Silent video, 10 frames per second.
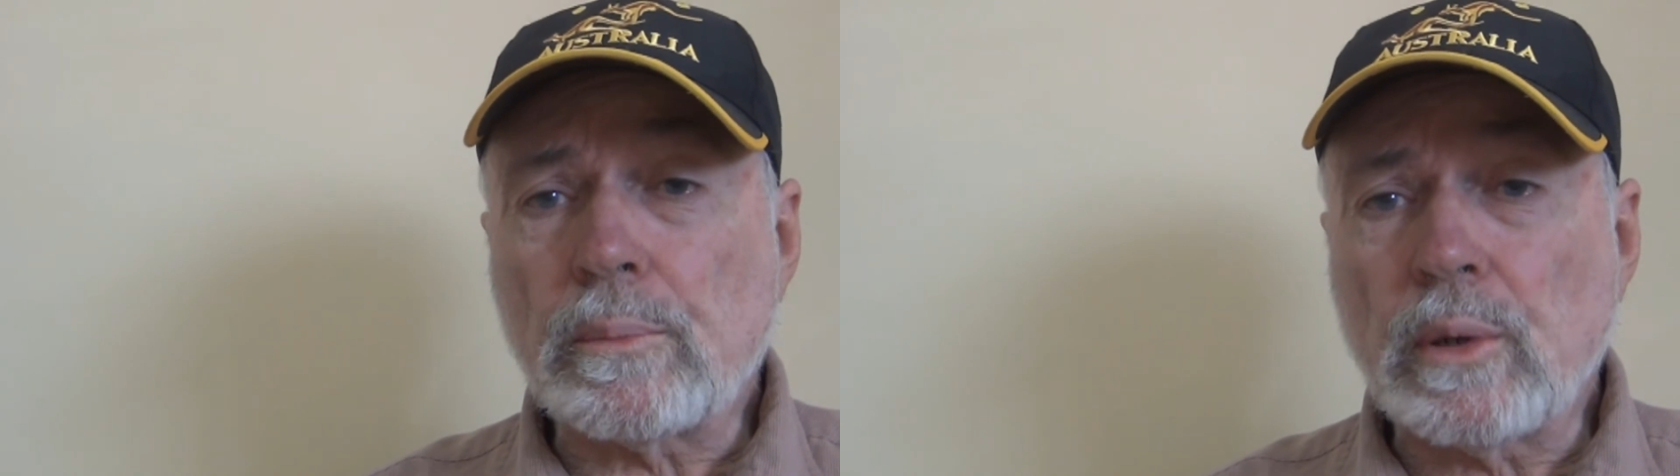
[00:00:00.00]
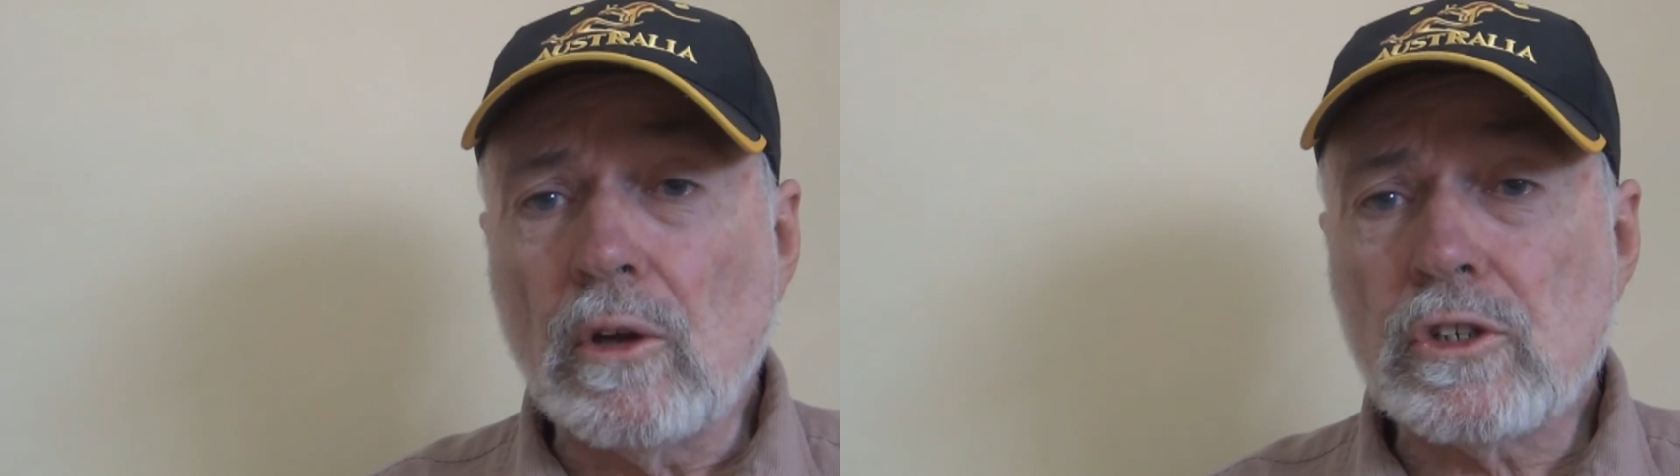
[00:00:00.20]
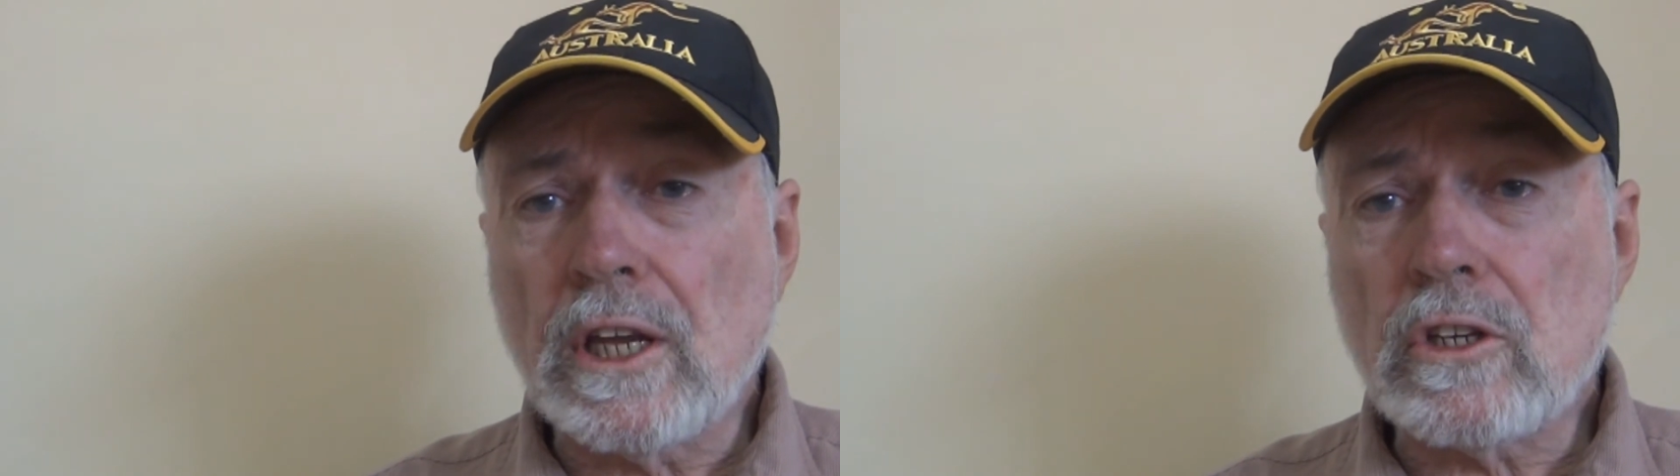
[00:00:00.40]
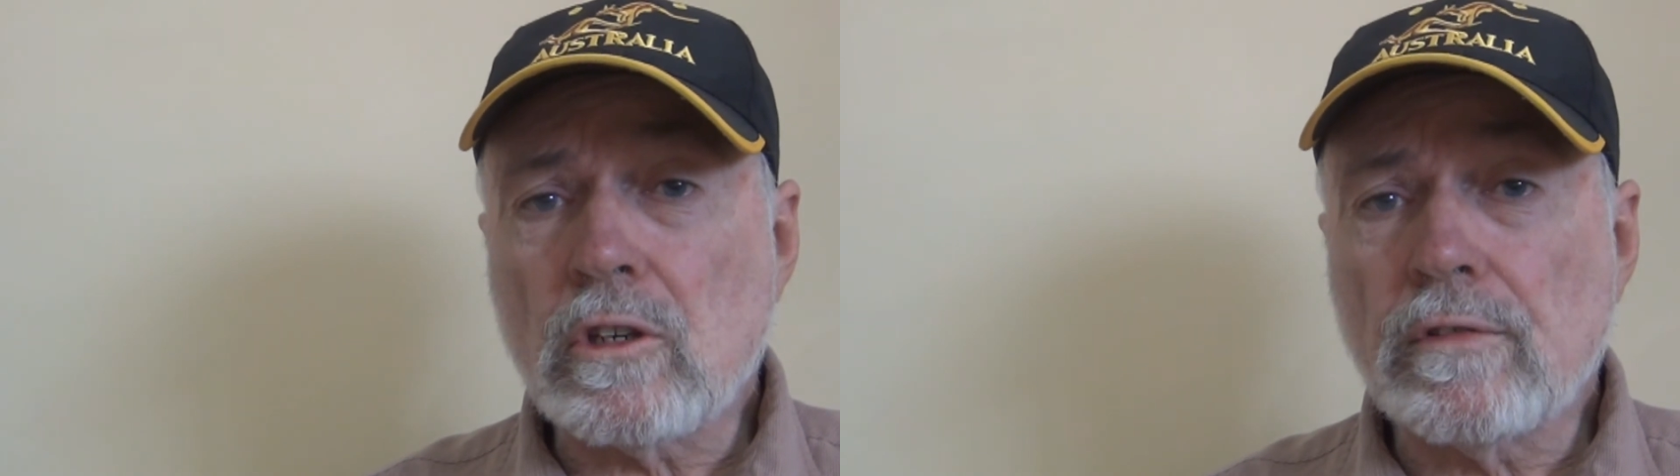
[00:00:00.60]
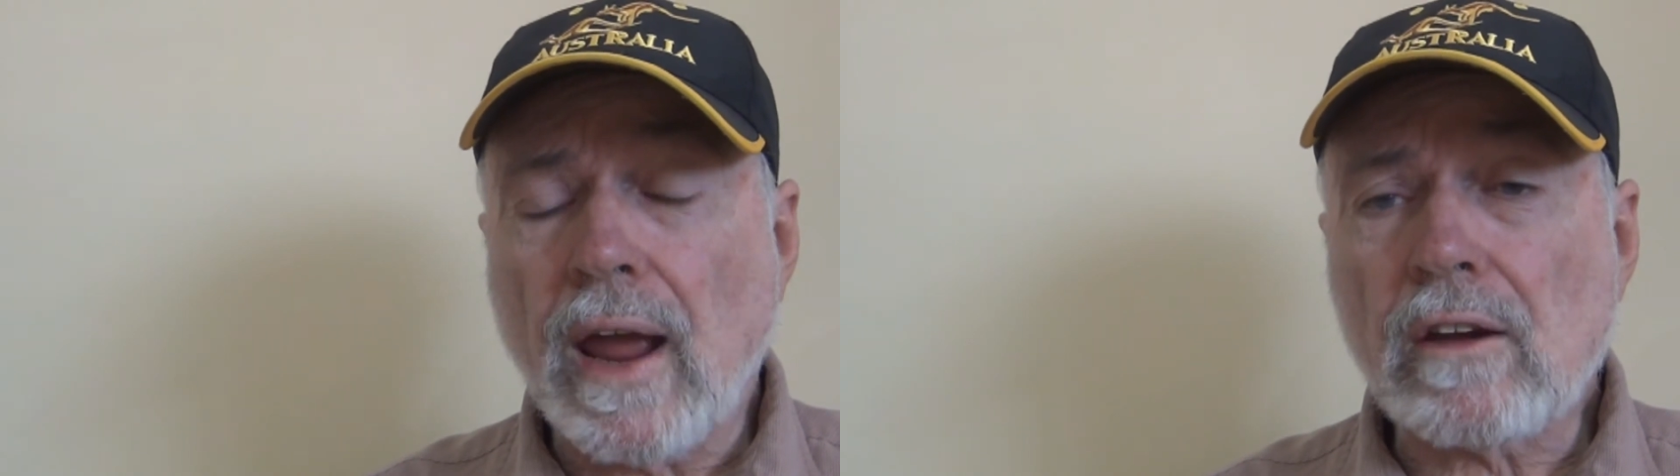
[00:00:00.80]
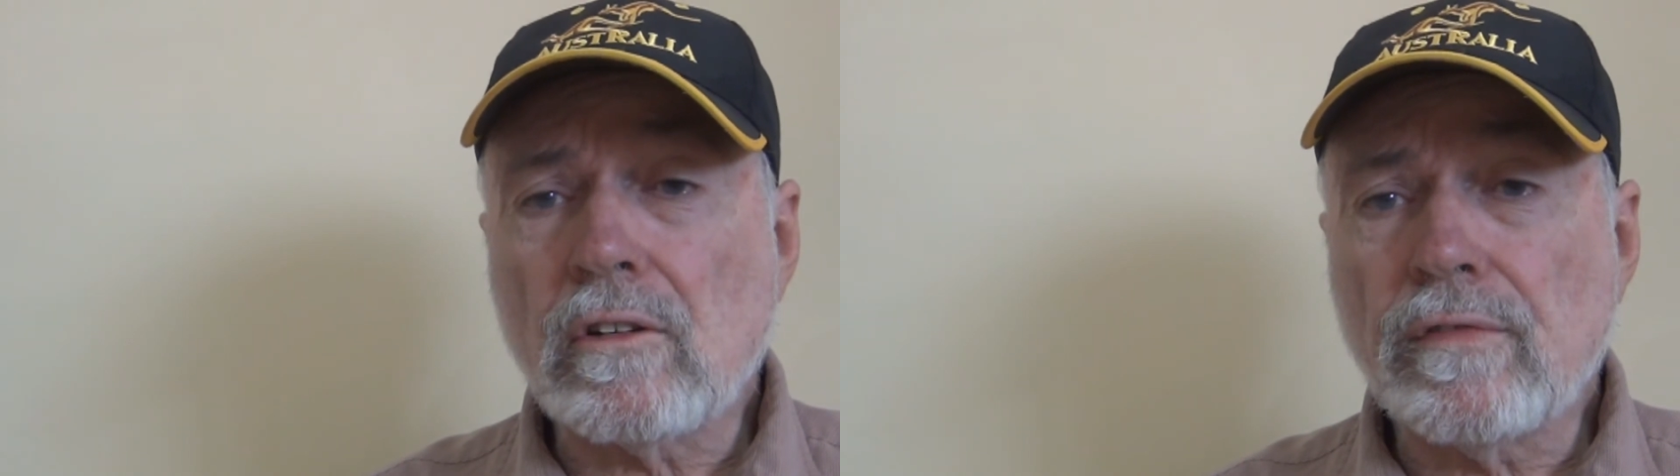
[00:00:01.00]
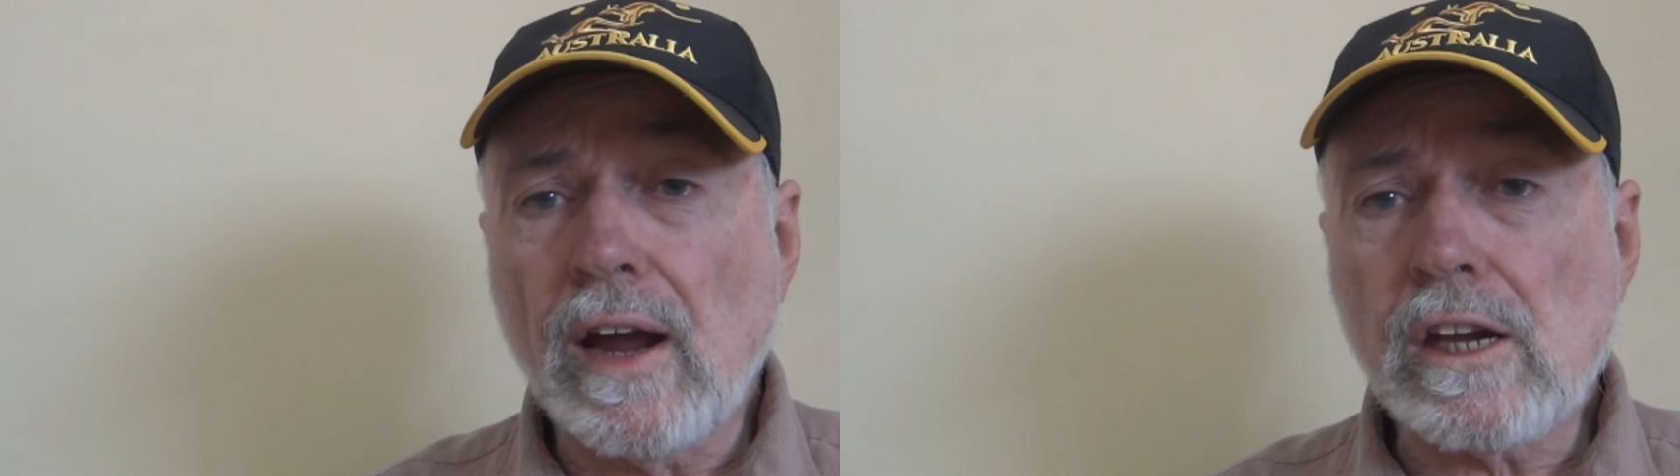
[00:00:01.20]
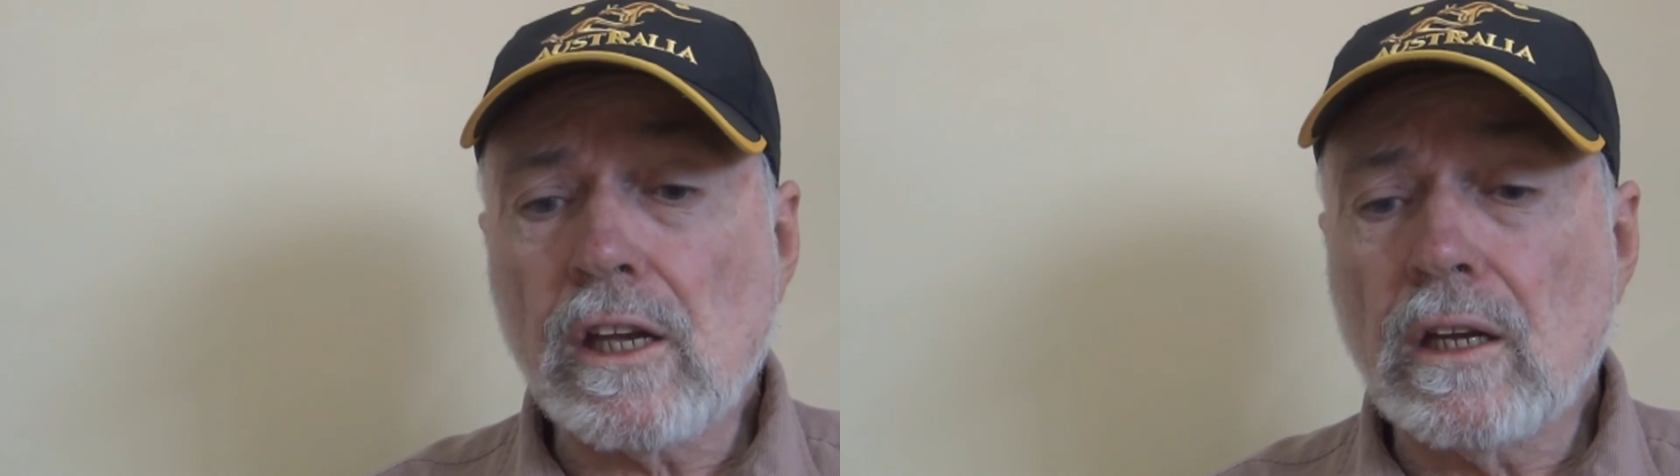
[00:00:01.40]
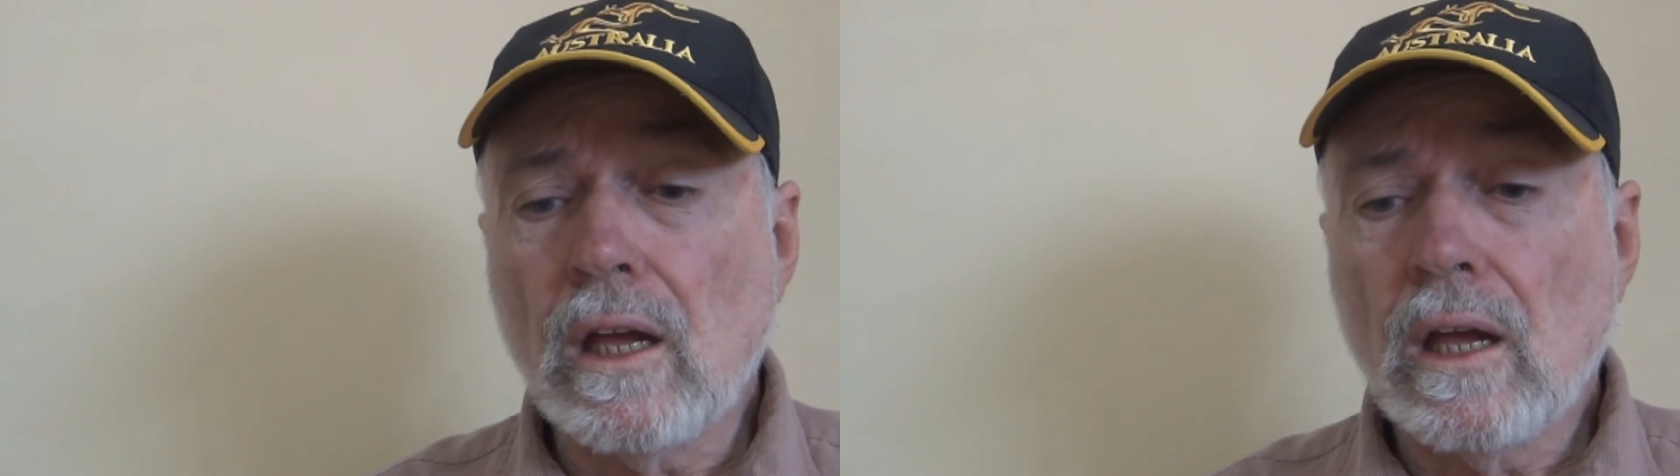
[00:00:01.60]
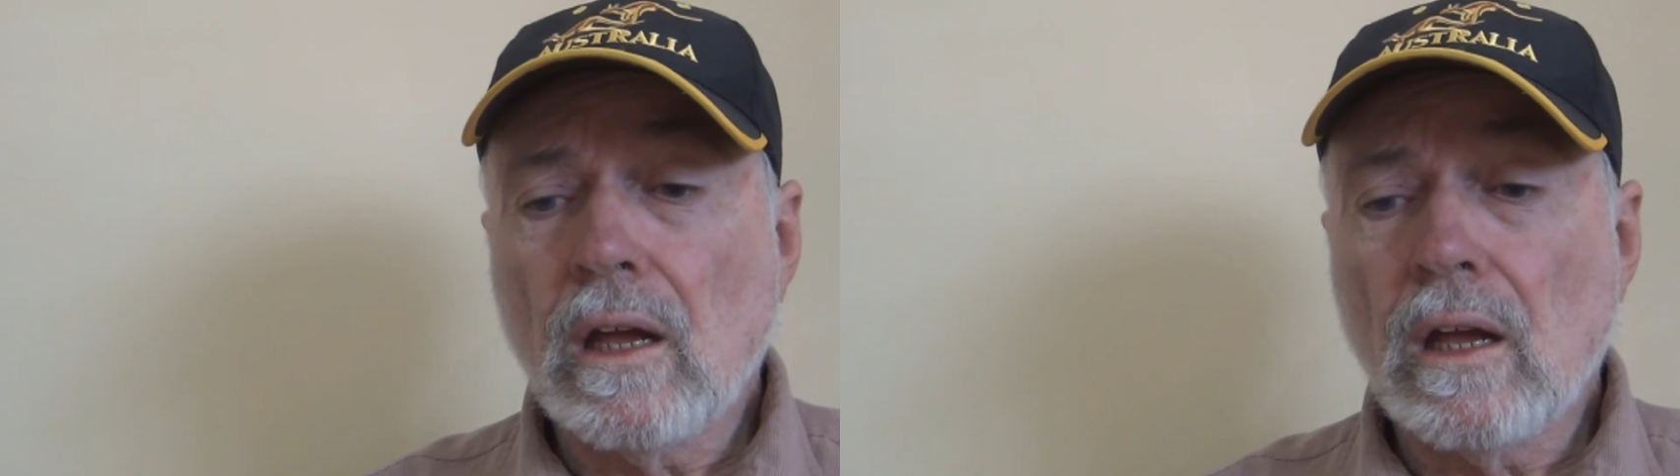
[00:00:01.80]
process of activating